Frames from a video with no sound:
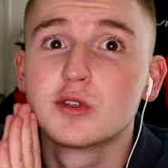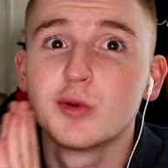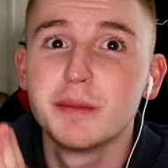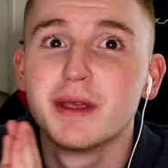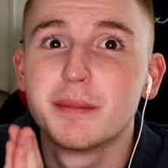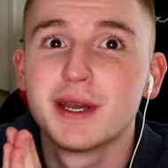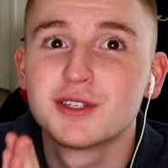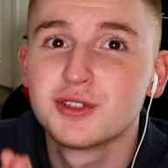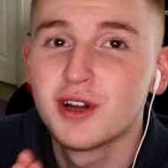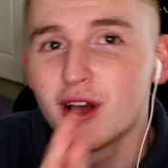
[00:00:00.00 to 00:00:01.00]
tweet me a
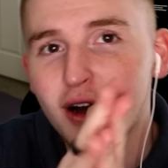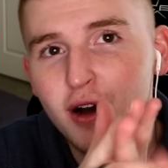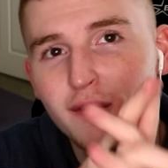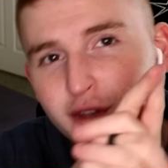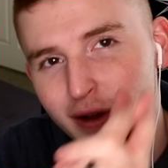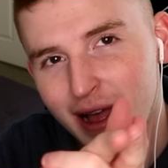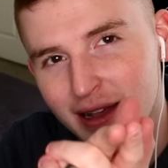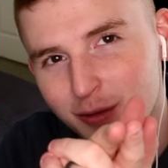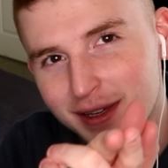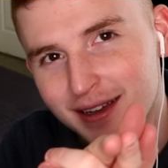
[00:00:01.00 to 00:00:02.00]
picture of your
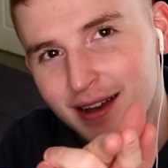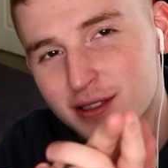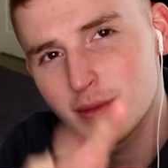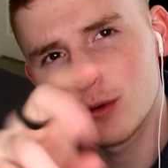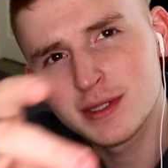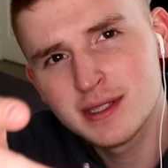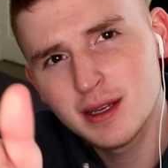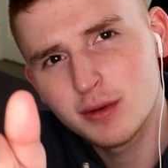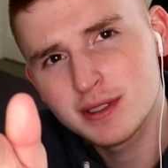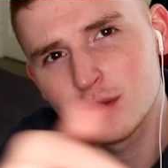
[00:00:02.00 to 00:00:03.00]
Halloween costume costume. I want to
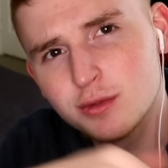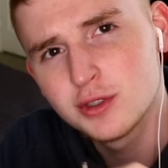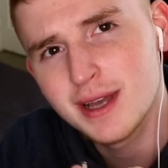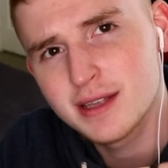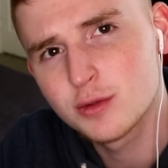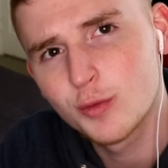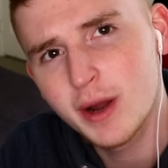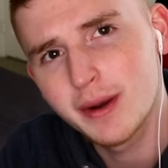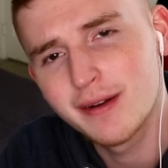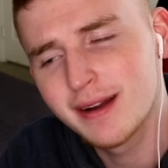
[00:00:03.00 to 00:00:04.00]
see. I want to see what you guys are
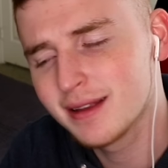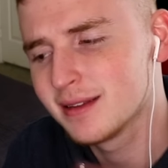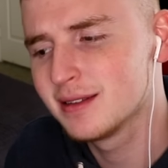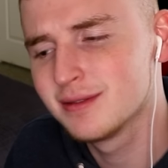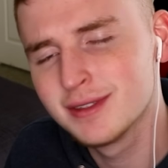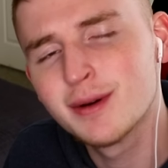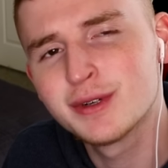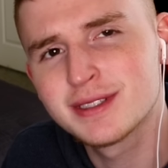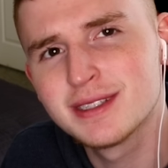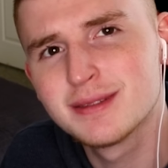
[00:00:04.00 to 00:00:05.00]
wearing, all right? You
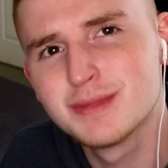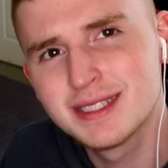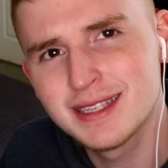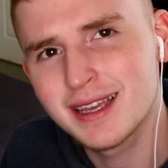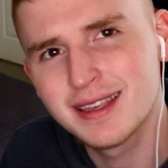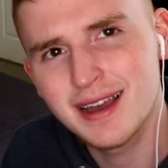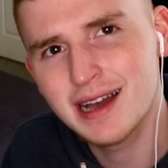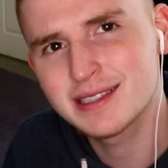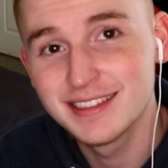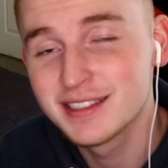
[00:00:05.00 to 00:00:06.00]
want to see some sick
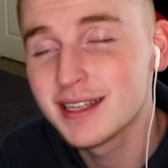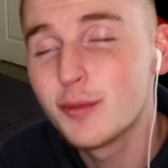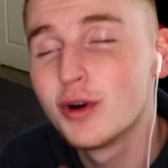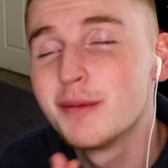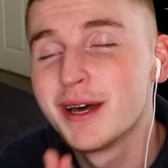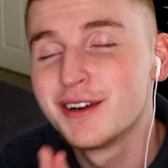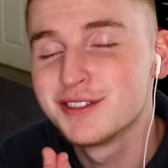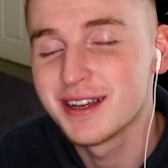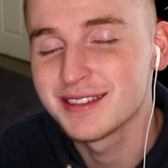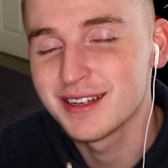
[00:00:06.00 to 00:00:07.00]
costumes. Someone better
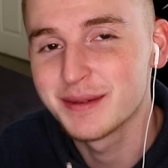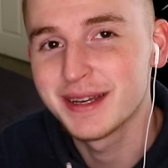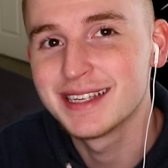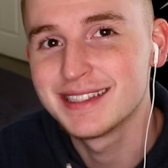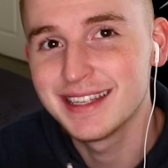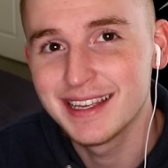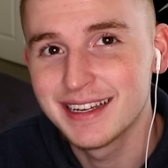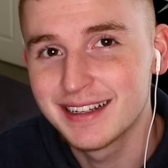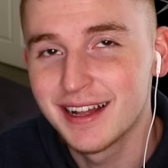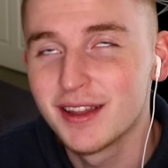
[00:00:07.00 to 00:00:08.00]
dress up as the
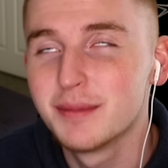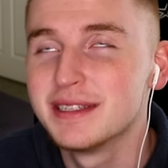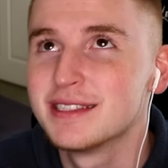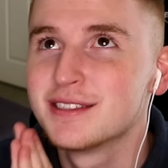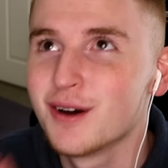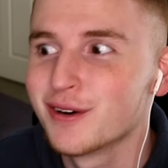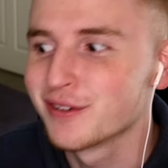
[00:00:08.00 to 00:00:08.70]
it clown. That'd be so